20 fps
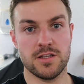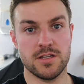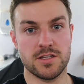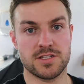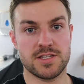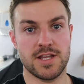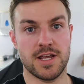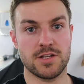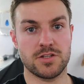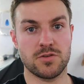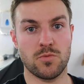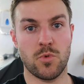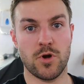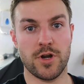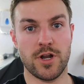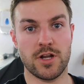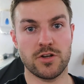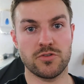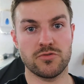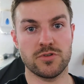The Snetterton
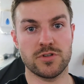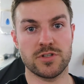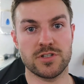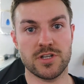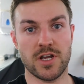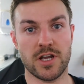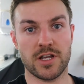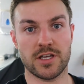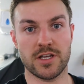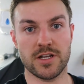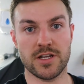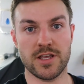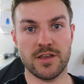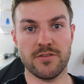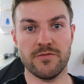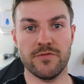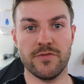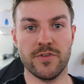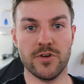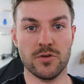100 circuit, the
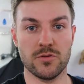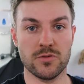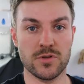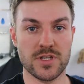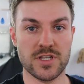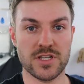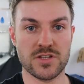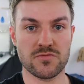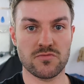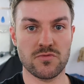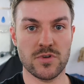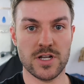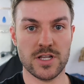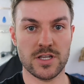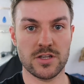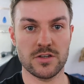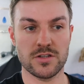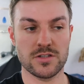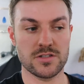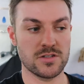infield is
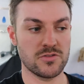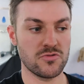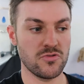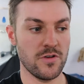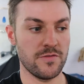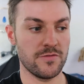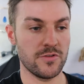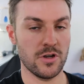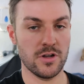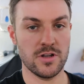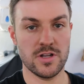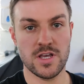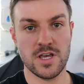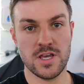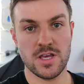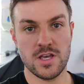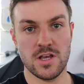really good to drift on.